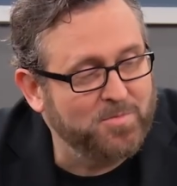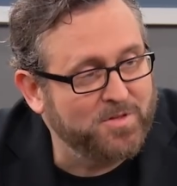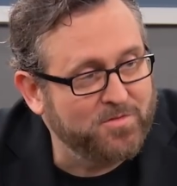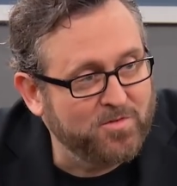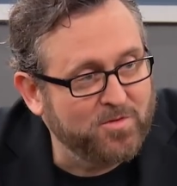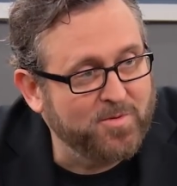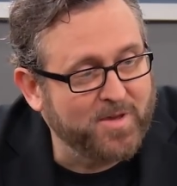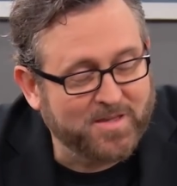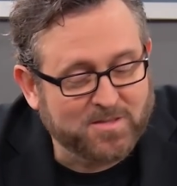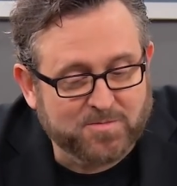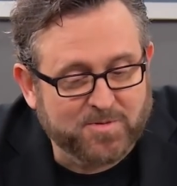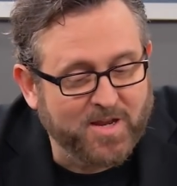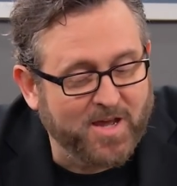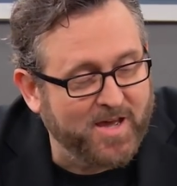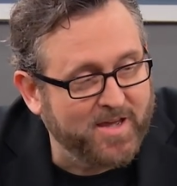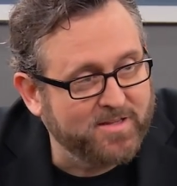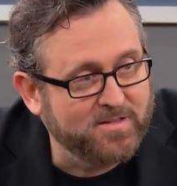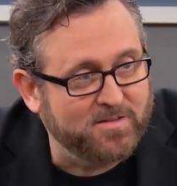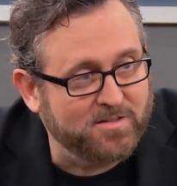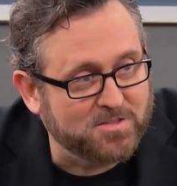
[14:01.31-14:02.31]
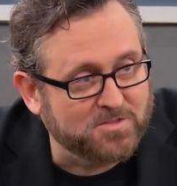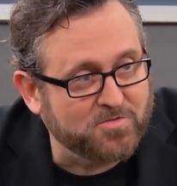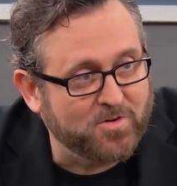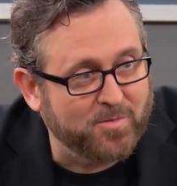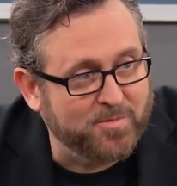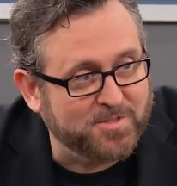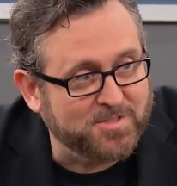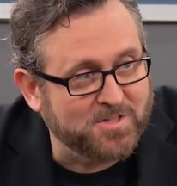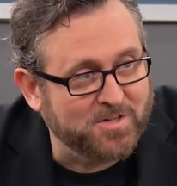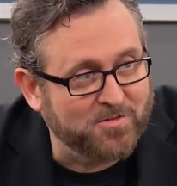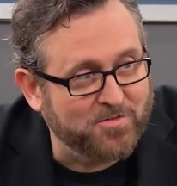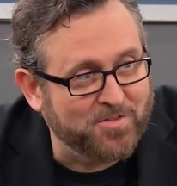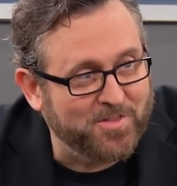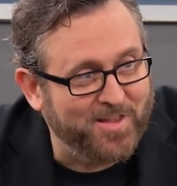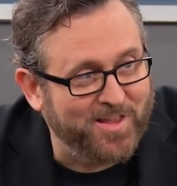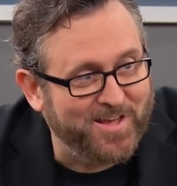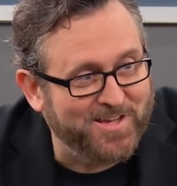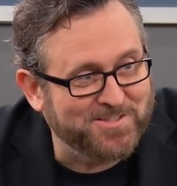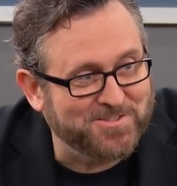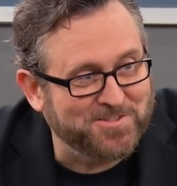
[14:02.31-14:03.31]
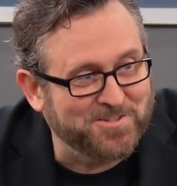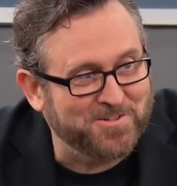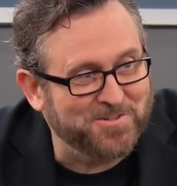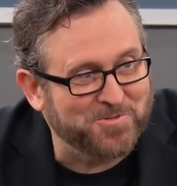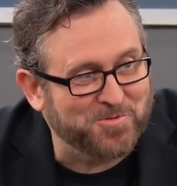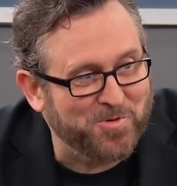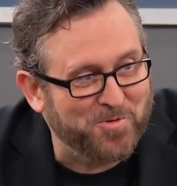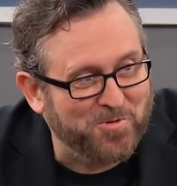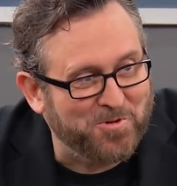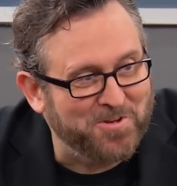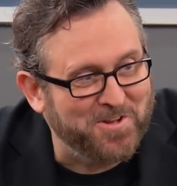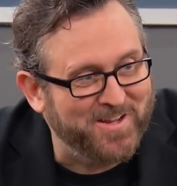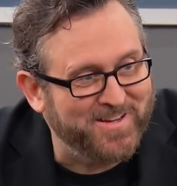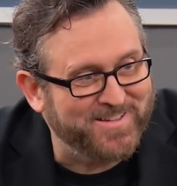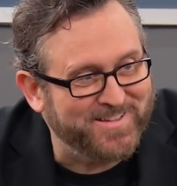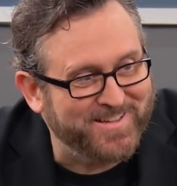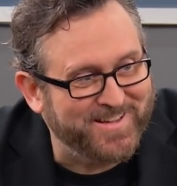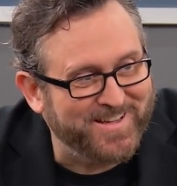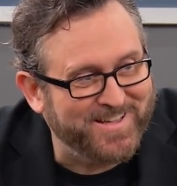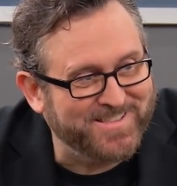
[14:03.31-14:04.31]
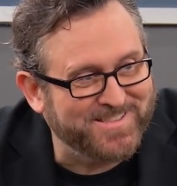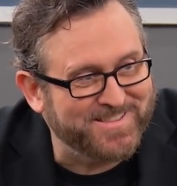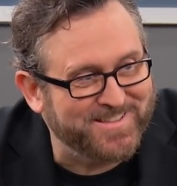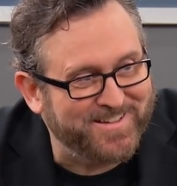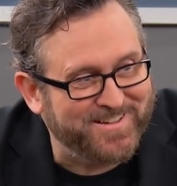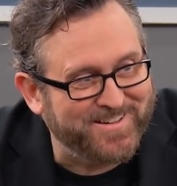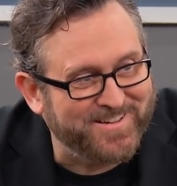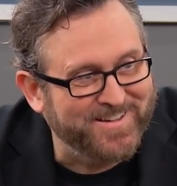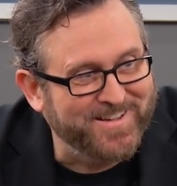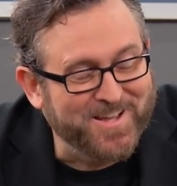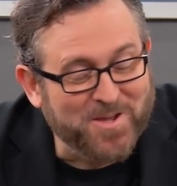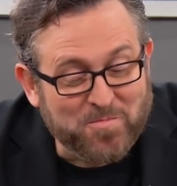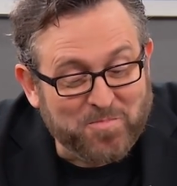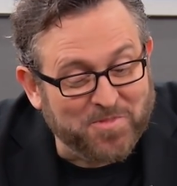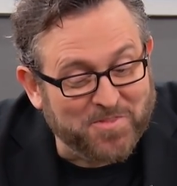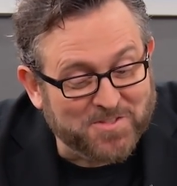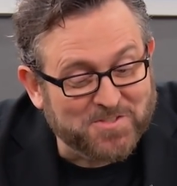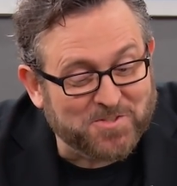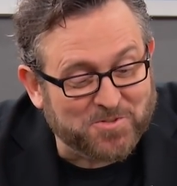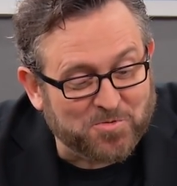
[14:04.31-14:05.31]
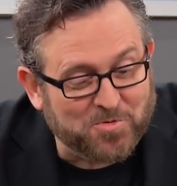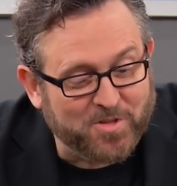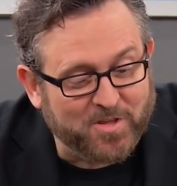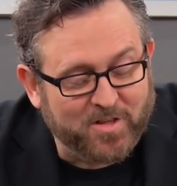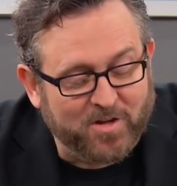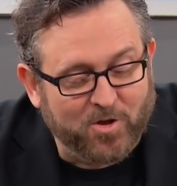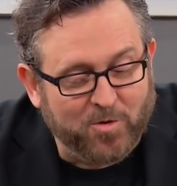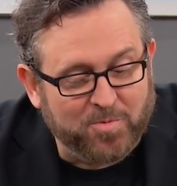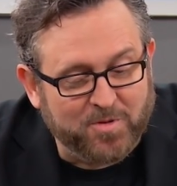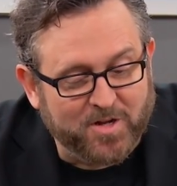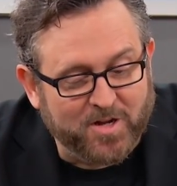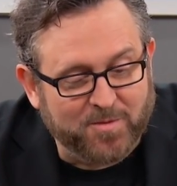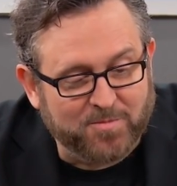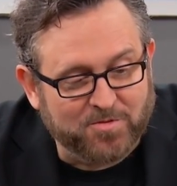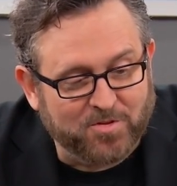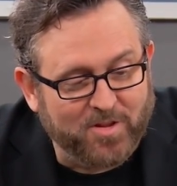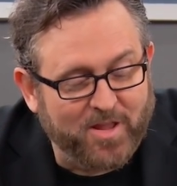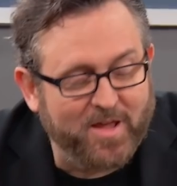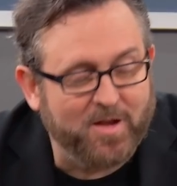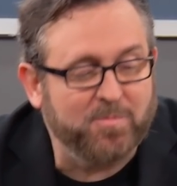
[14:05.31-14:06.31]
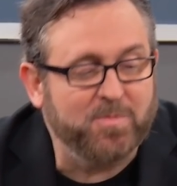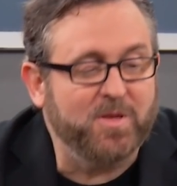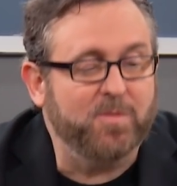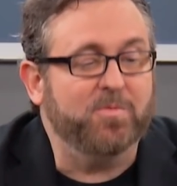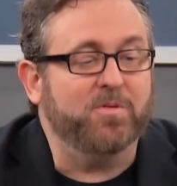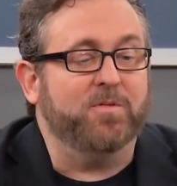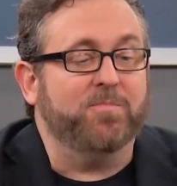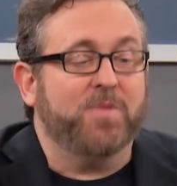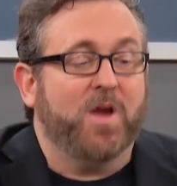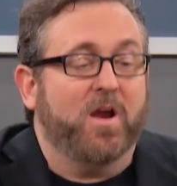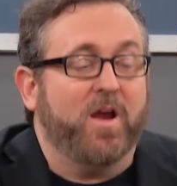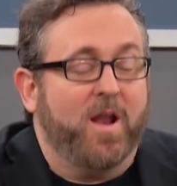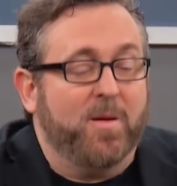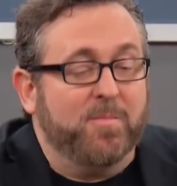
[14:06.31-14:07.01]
believe you guys have been hiding this from us here for the last year as we rolled out DNA Center, but this is really going to open it up to a lot of people. All right,